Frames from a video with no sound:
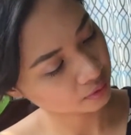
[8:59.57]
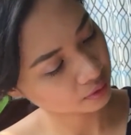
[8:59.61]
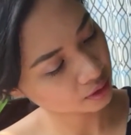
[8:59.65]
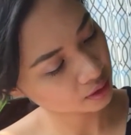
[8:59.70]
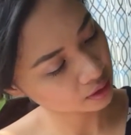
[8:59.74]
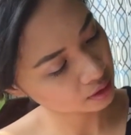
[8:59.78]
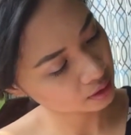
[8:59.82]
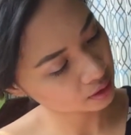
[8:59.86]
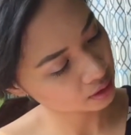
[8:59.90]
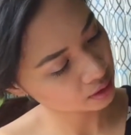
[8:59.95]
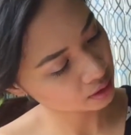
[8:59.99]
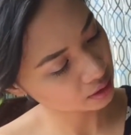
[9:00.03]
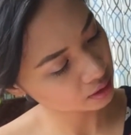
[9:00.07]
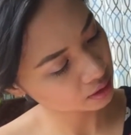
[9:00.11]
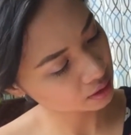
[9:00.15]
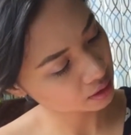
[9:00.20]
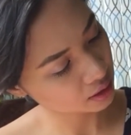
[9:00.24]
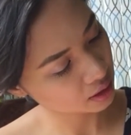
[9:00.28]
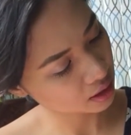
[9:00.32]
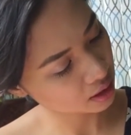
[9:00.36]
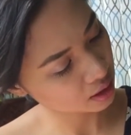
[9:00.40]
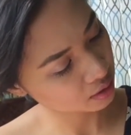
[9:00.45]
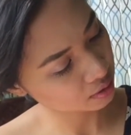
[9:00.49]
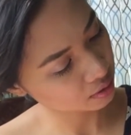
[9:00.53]
This is
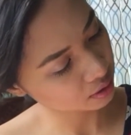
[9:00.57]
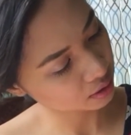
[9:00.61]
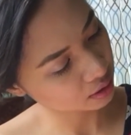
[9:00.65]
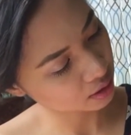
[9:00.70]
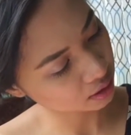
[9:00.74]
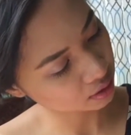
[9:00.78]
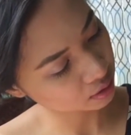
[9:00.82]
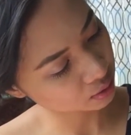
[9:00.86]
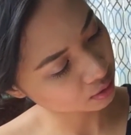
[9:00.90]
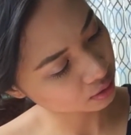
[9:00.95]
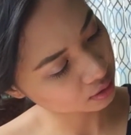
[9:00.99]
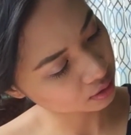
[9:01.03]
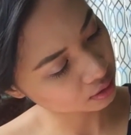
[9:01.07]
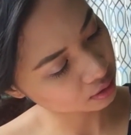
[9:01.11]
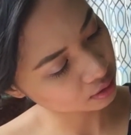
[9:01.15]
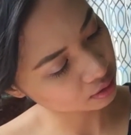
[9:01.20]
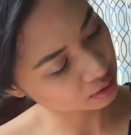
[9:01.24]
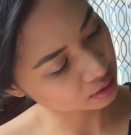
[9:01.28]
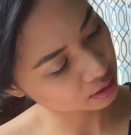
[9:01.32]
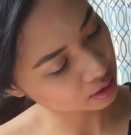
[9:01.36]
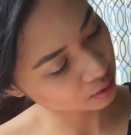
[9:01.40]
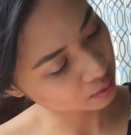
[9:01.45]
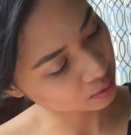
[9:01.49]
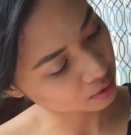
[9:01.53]
how it actually
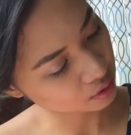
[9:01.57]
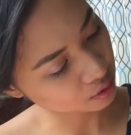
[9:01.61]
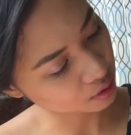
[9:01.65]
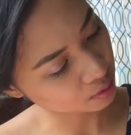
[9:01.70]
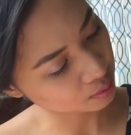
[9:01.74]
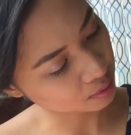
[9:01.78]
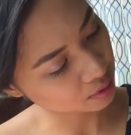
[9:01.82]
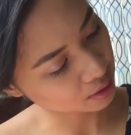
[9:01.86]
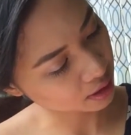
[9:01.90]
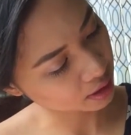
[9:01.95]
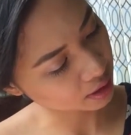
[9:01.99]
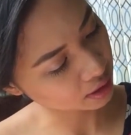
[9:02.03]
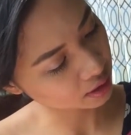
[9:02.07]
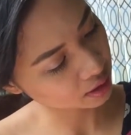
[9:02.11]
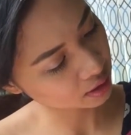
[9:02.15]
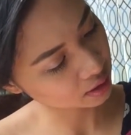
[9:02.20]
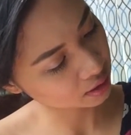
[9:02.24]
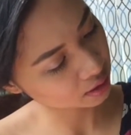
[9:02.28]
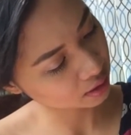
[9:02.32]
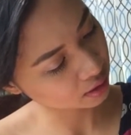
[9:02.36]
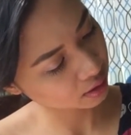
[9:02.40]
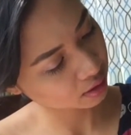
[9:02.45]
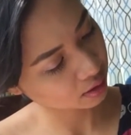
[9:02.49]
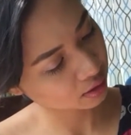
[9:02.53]
looks like when you apply it.